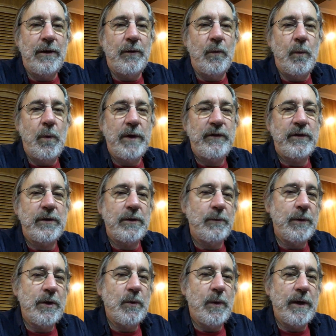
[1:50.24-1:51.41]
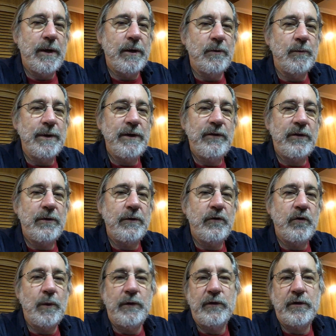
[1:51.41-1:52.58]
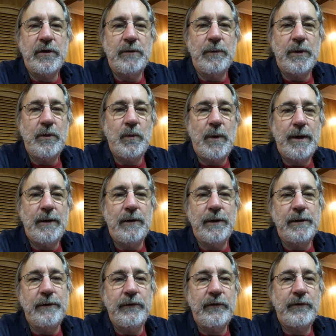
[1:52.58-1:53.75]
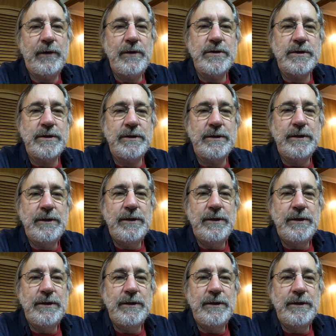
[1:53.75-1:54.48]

what's going to require research, what's going to require illustration,